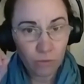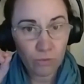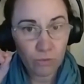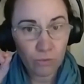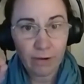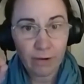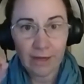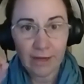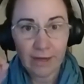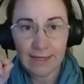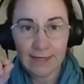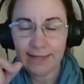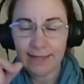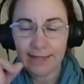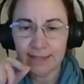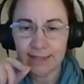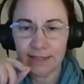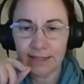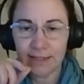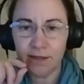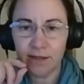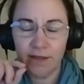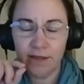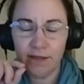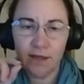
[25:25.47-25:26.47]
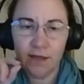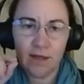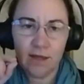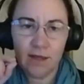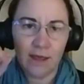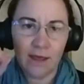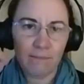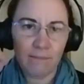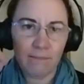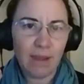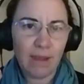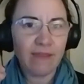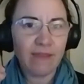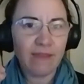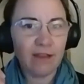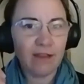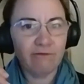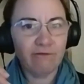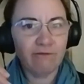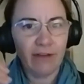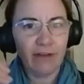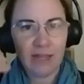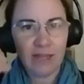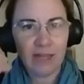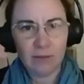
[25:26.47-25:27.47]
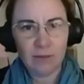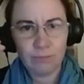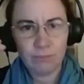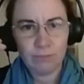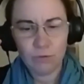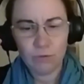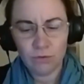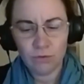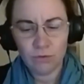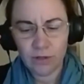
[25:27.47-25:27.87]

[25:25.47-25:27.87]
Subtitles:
and make that available as